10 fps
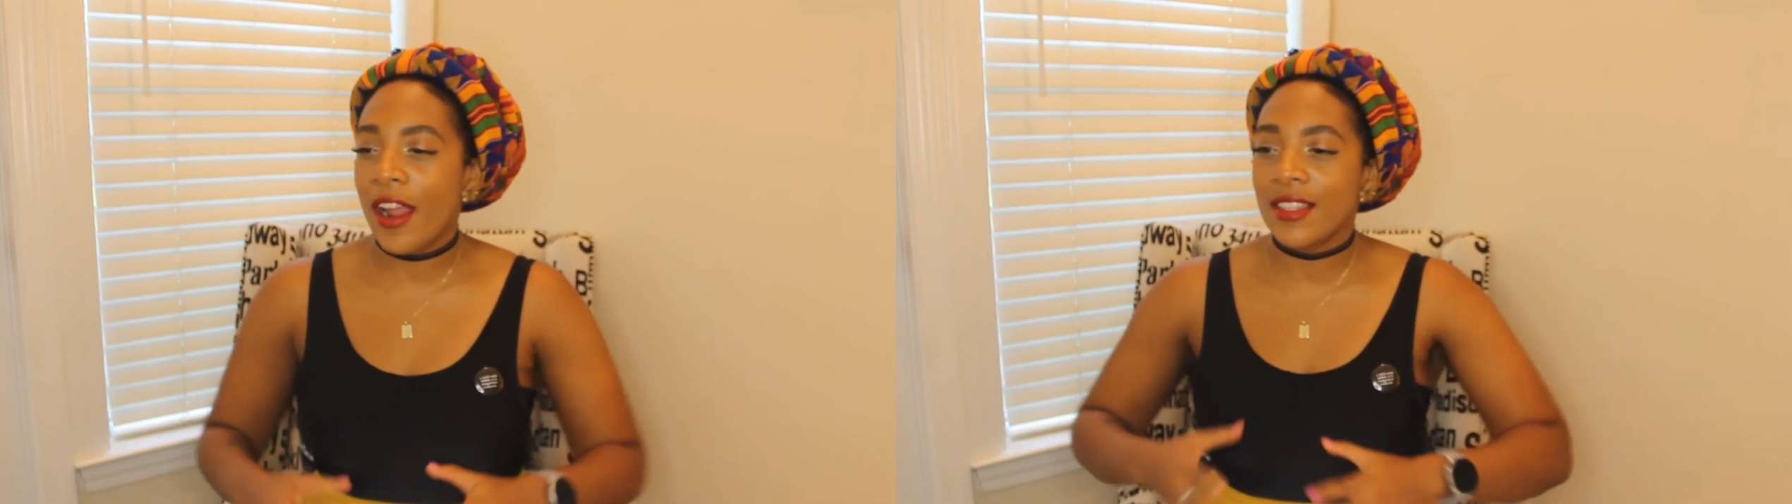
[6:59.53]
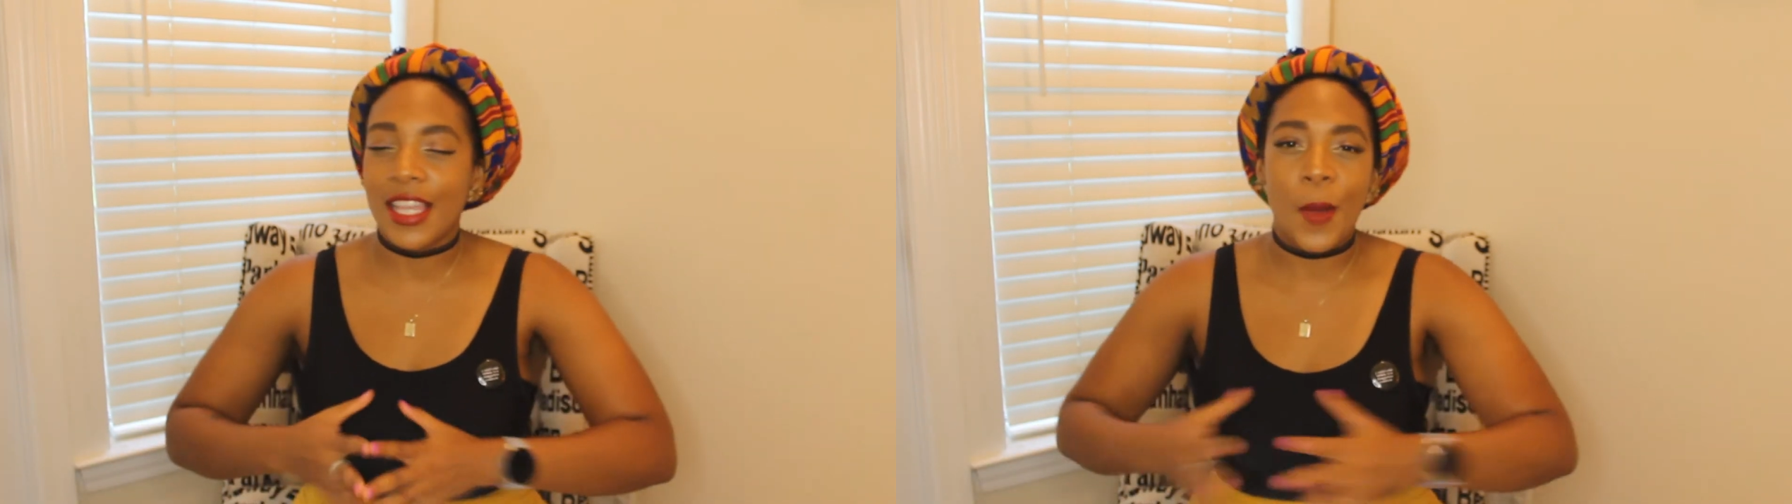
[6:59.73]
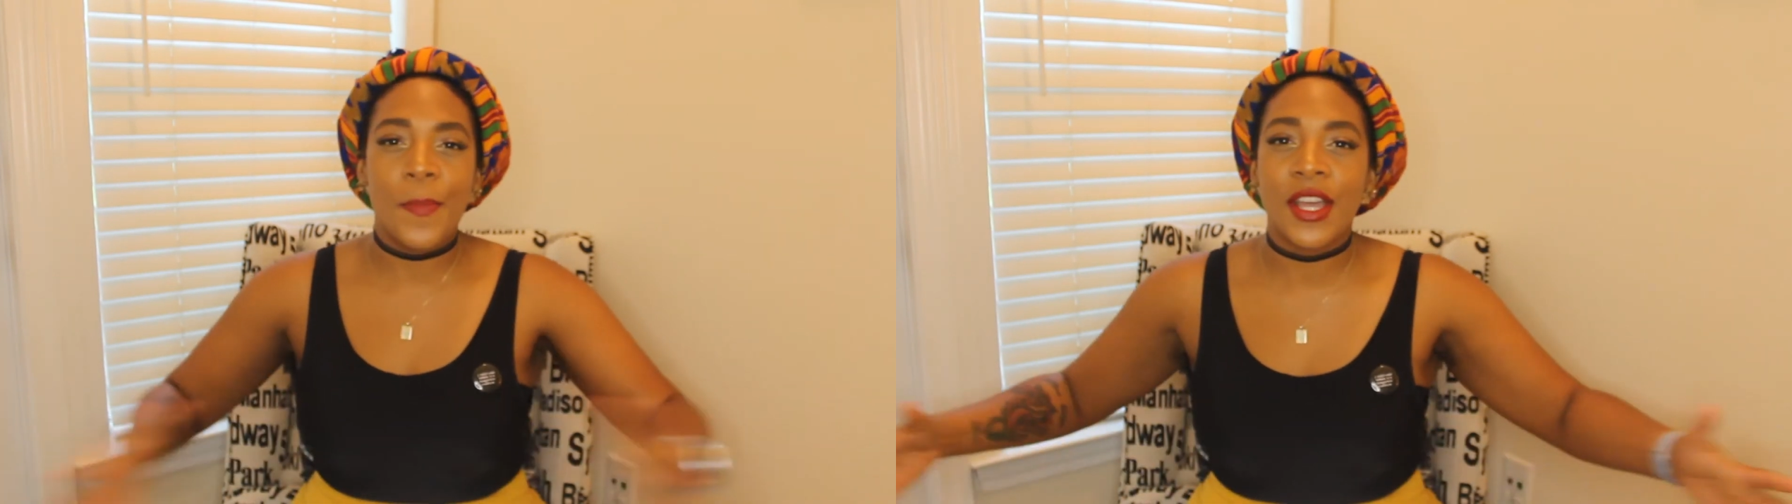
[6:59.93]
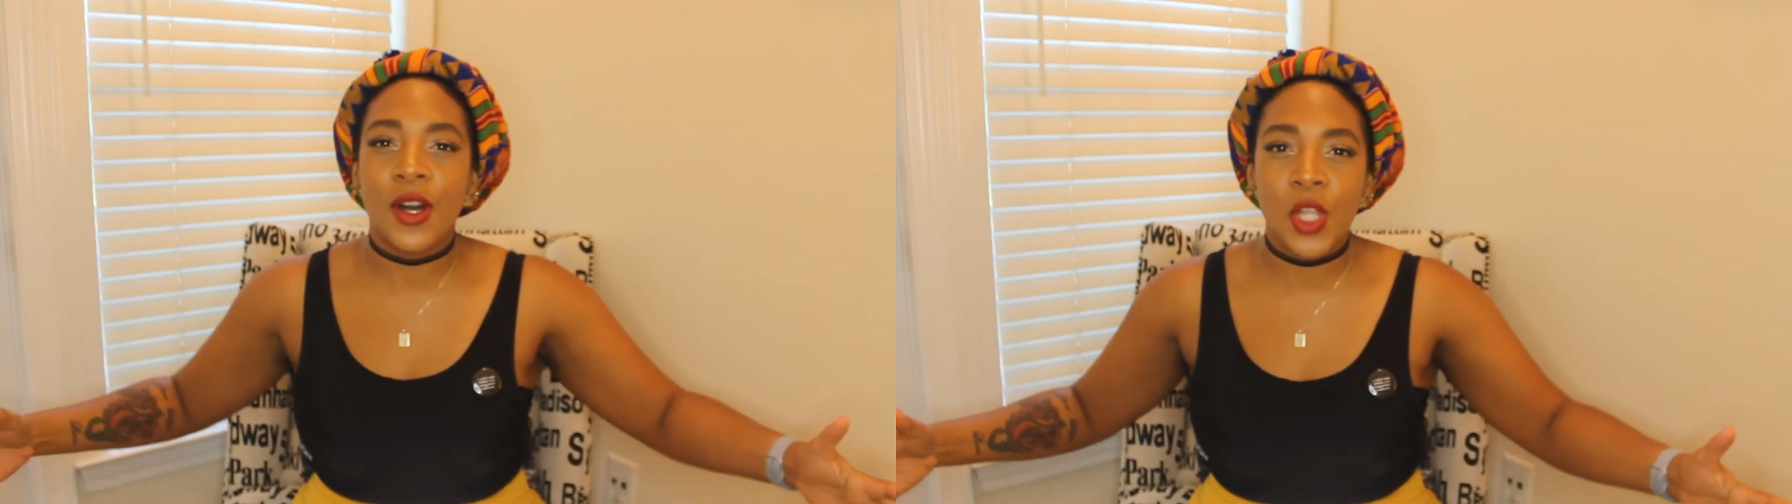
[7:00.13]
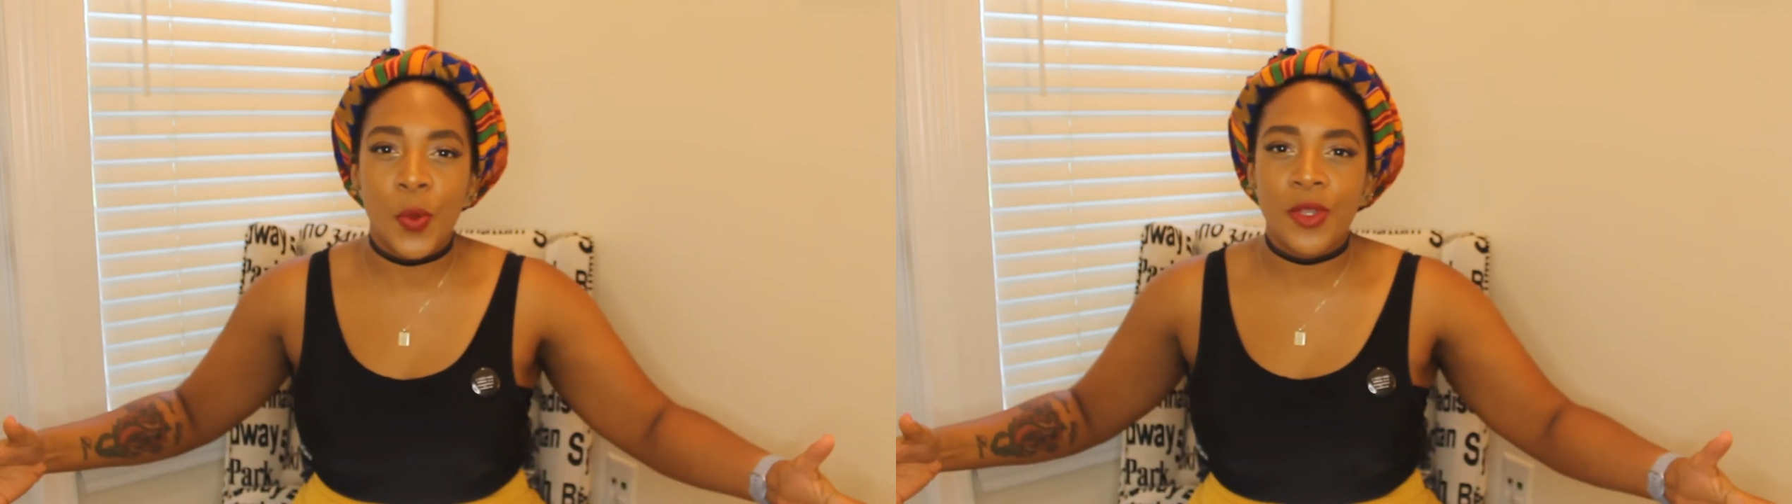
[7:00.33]
it's like a big
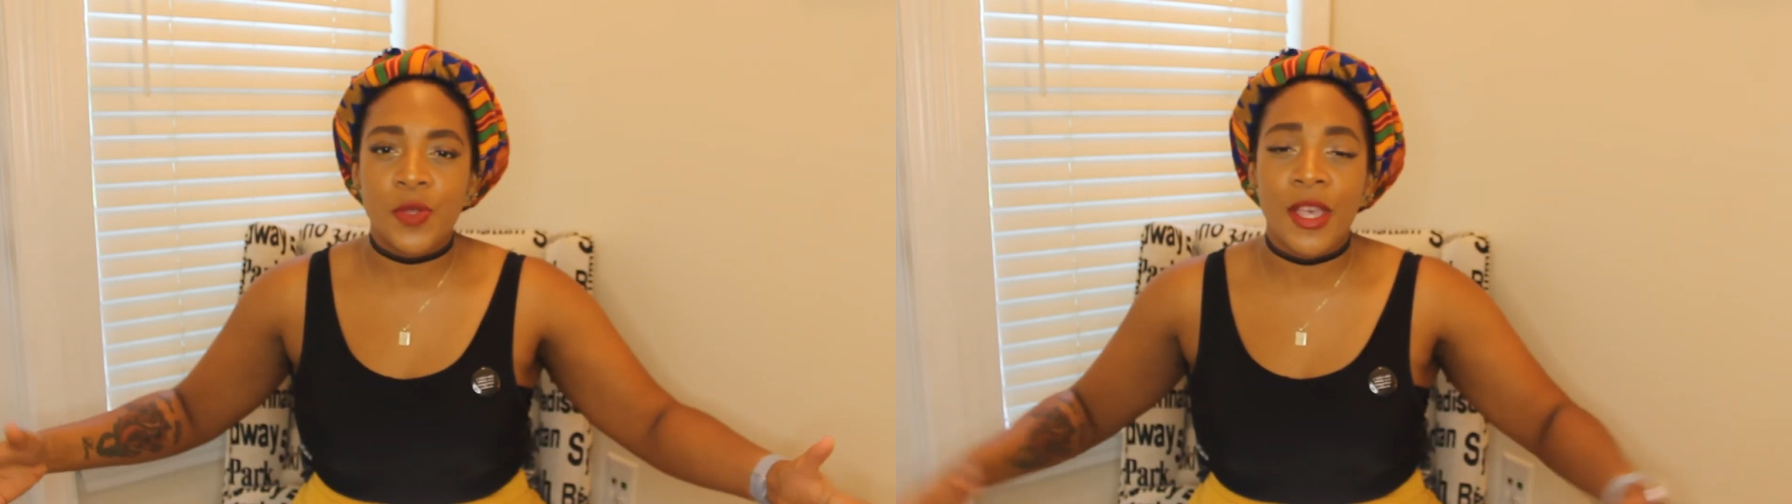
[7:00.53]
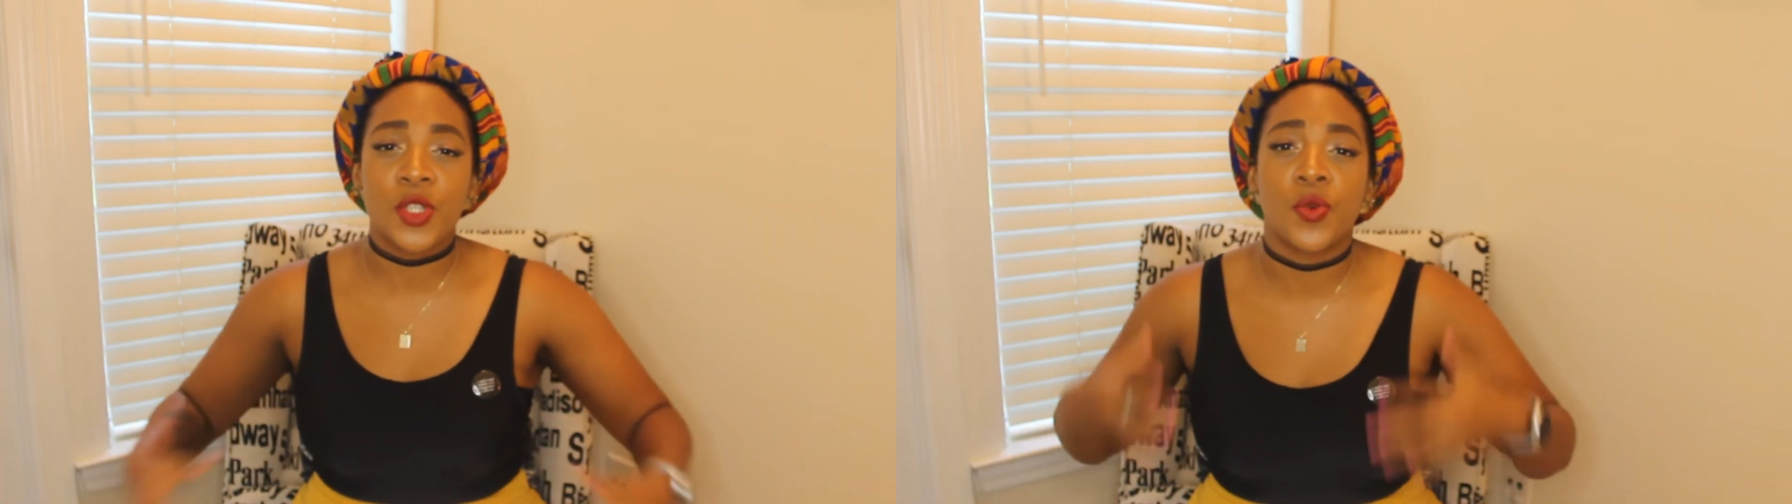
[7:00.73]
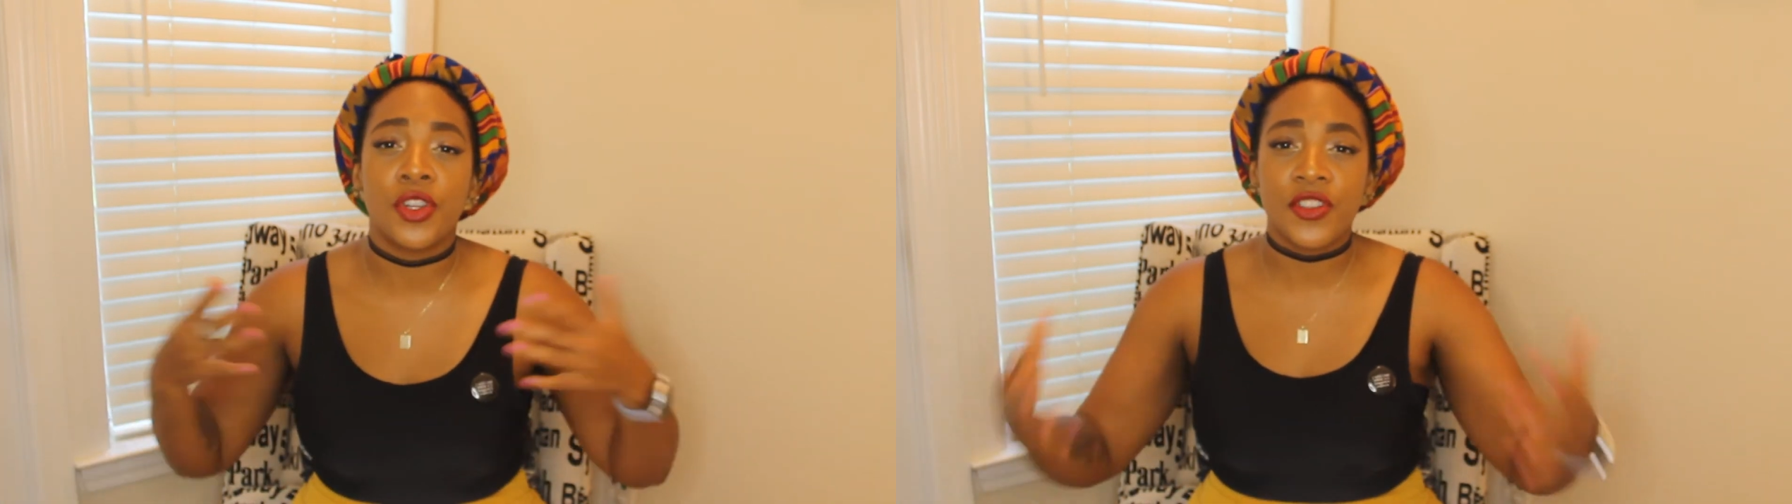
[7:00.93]
old open space where you're